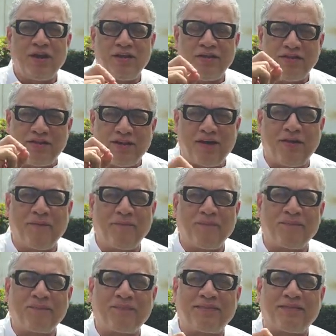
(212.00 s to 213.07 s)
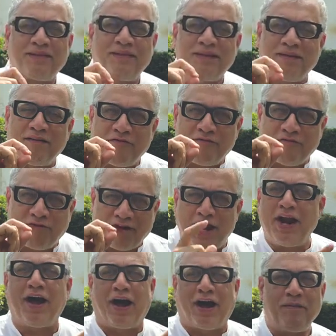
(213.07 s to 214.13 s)
the
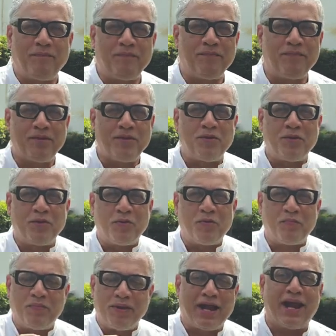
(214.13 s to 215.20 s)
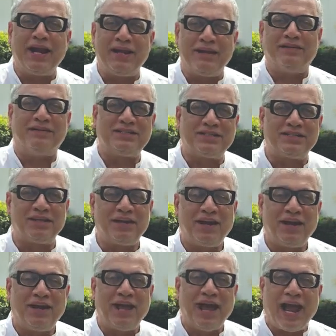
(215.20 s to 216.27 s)
funda behind this.
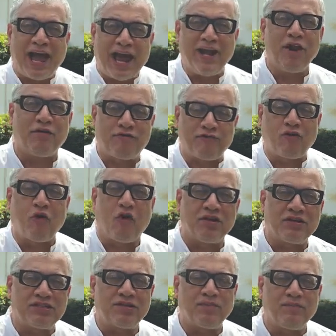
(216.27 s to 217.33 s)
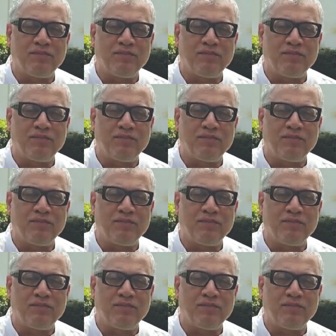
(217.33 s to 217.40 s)
And of course,